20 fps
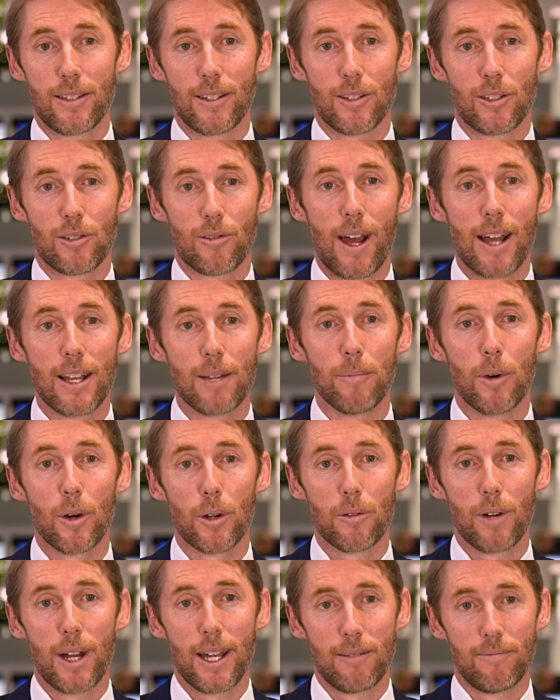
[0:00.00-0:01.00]
in Australia
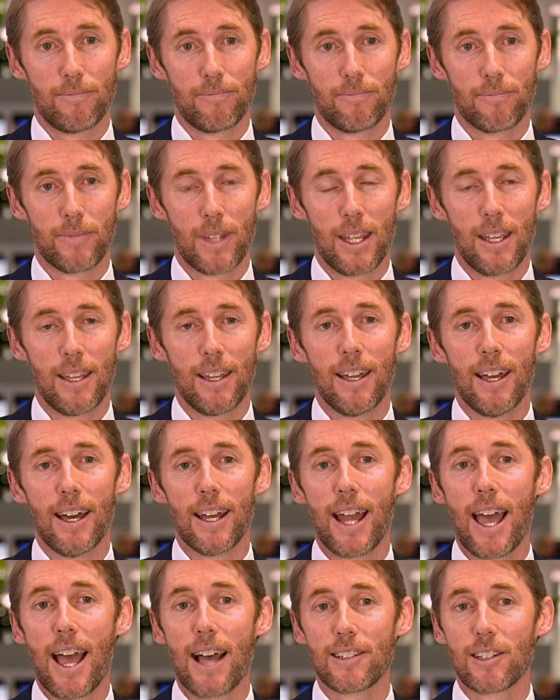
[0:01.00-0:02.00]
moderate,
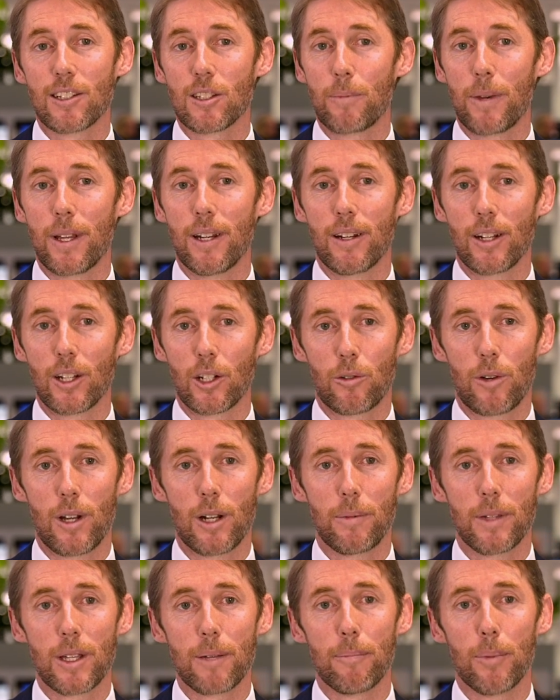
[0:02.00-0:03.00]
and housing's been an
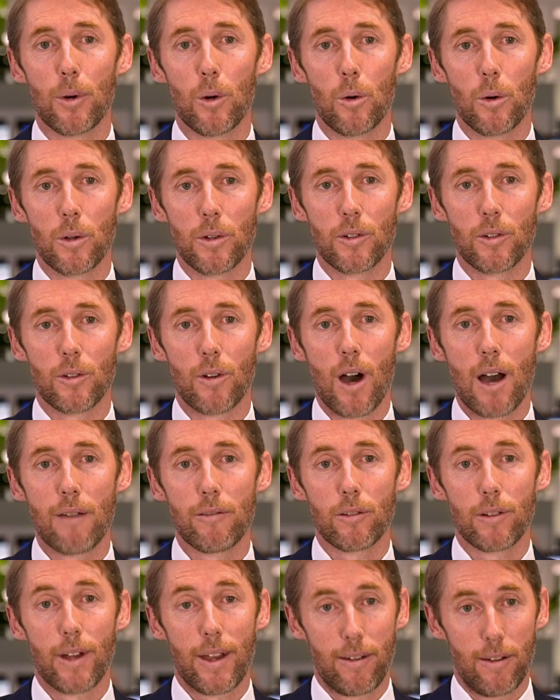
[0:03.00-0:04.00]
incredibly important
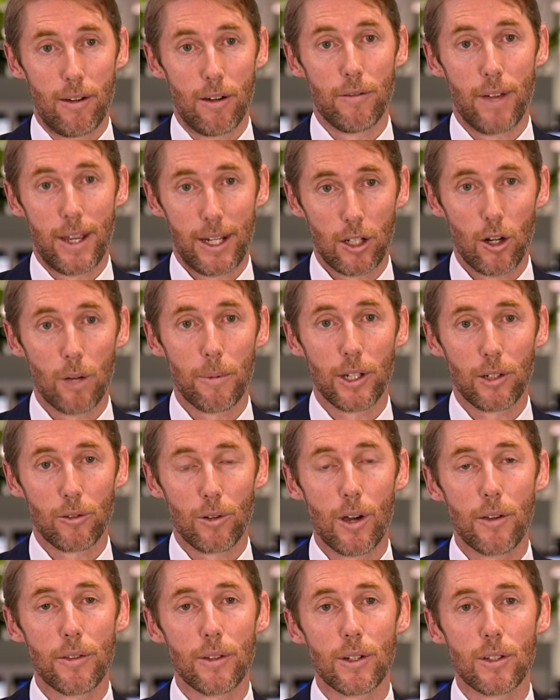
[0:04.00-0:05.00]
driver of economic
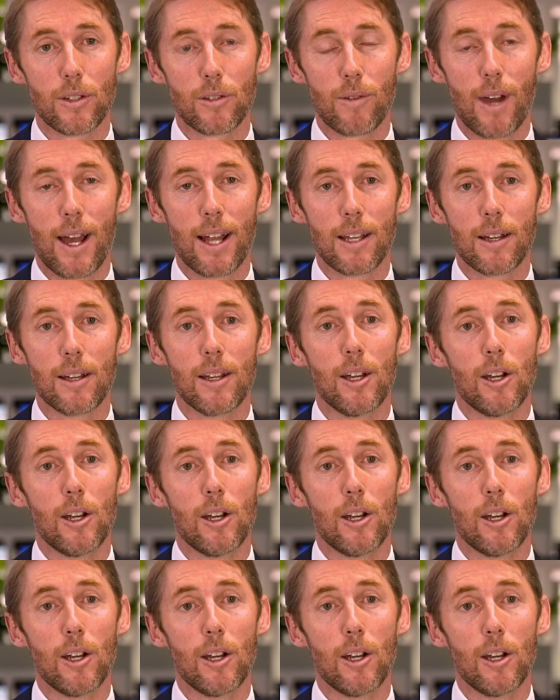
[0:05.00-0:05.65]
growth in Australia,